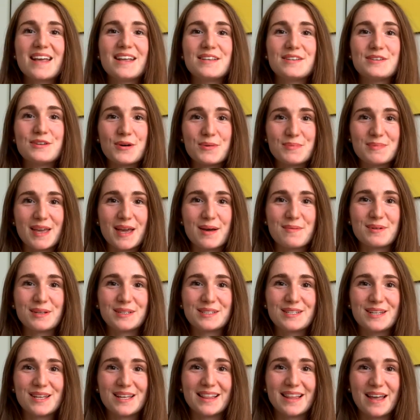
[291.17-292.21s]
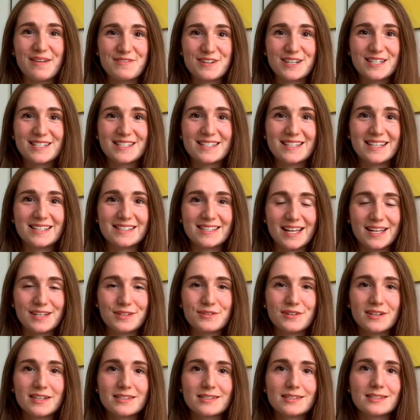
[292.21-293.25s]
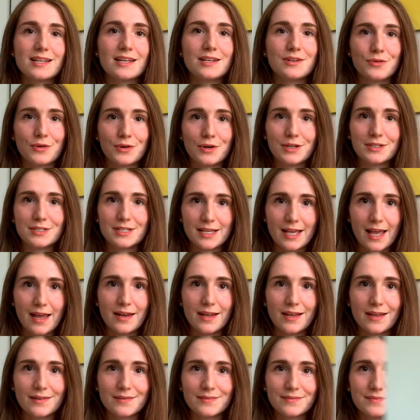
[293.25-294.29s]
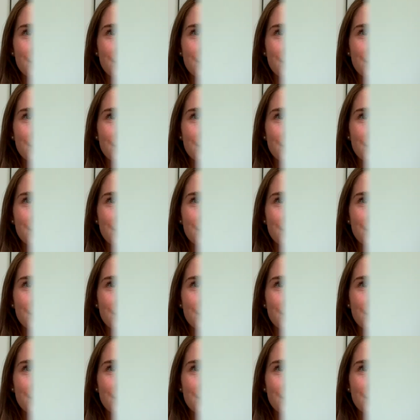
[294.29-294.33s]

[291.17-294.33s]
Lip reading: you'll be able to leverage these these interests in order to get it.